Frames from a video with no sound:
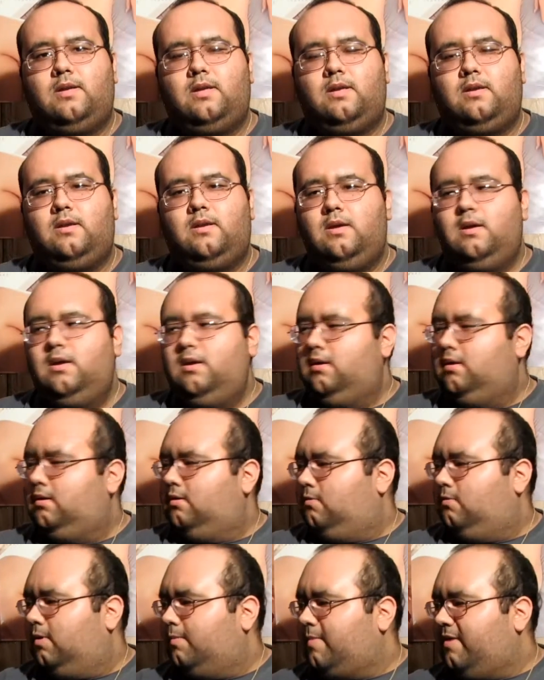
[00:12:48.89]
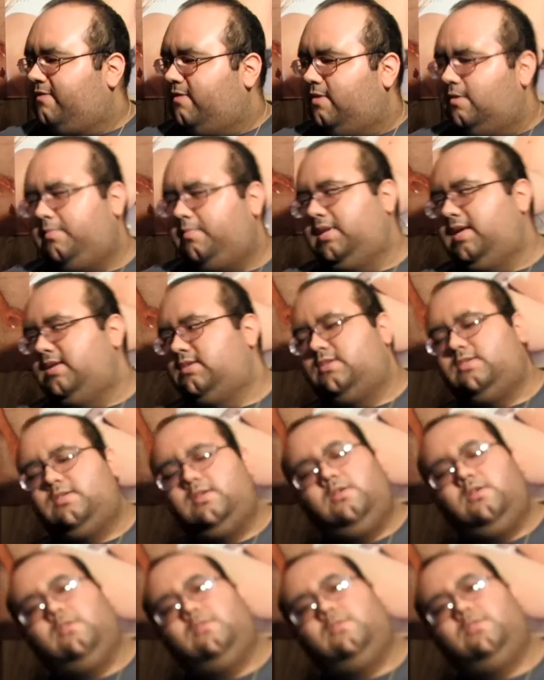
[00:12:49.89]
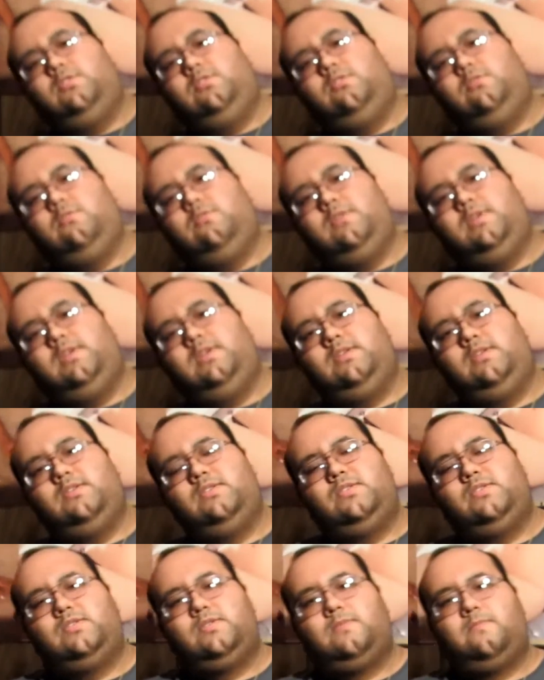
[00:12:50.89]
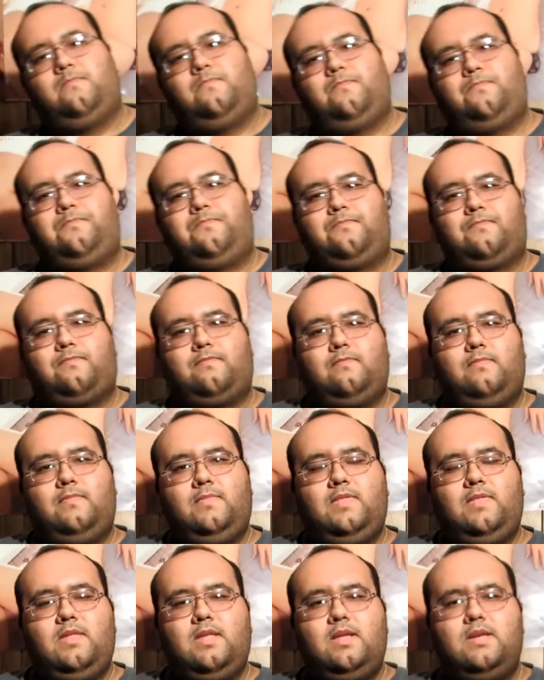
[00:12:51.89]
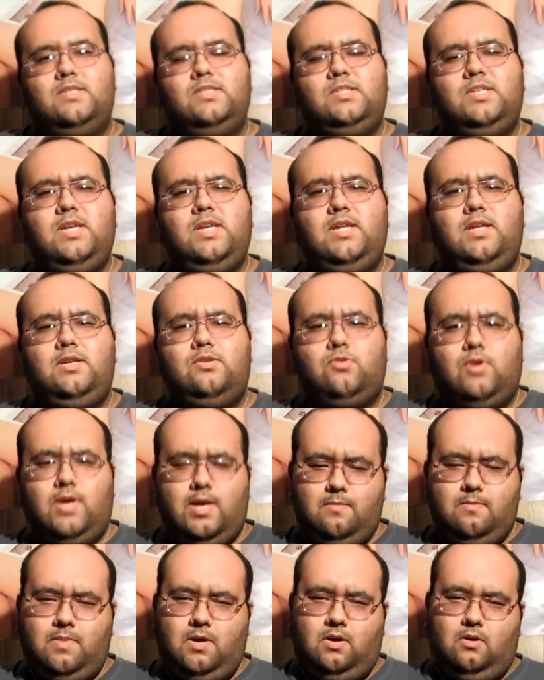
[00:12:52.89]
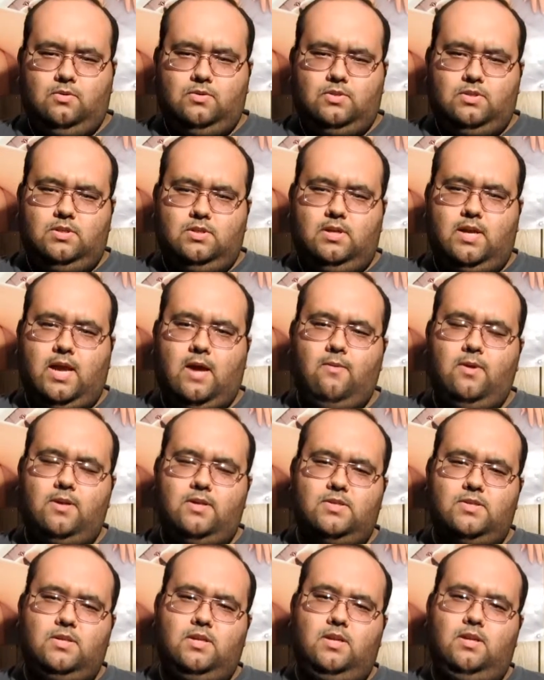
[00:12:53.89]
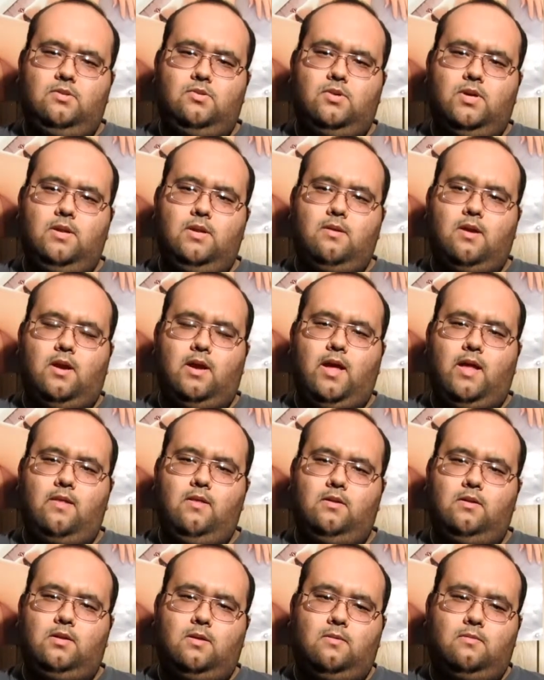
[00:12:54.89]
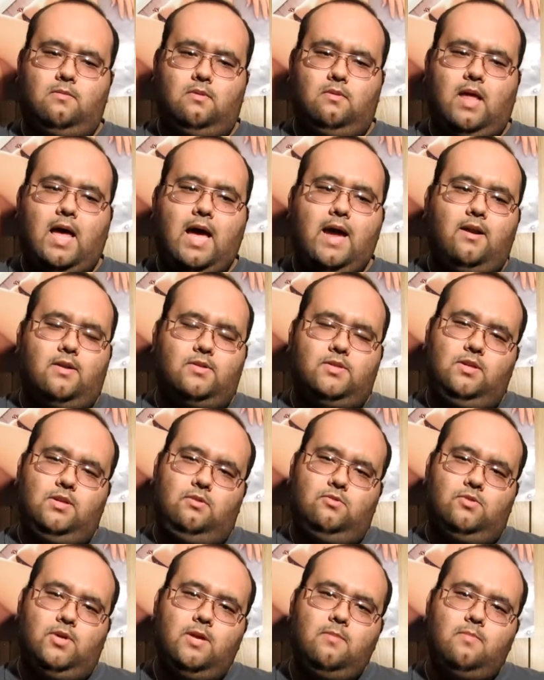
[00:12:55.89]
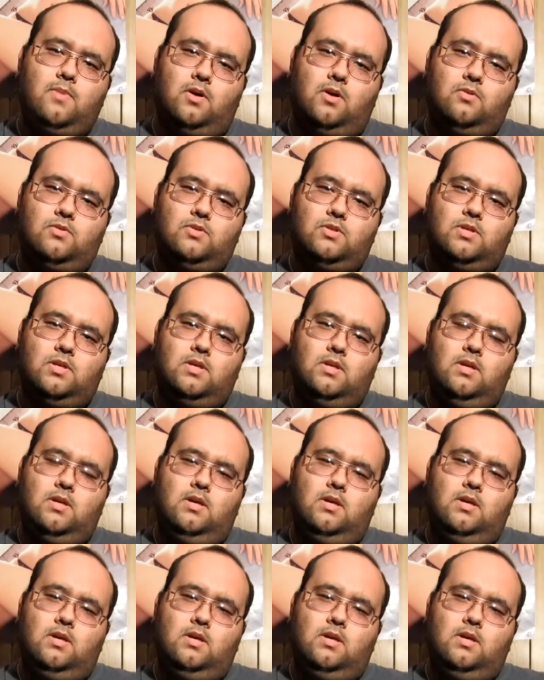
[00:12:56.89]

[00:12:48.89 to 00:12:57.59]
And one of my favorite places to go to is CD Trade Post, and I went to CD Trade, I looked online on CD Trade Post,